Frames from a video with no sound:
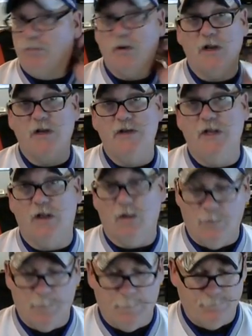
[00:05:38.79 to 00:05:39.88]
Pretty good deal.
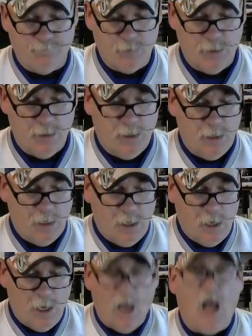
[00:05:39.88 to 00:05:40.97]

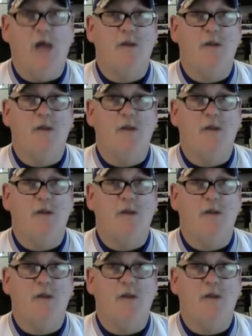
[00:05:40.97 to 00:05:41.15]
Other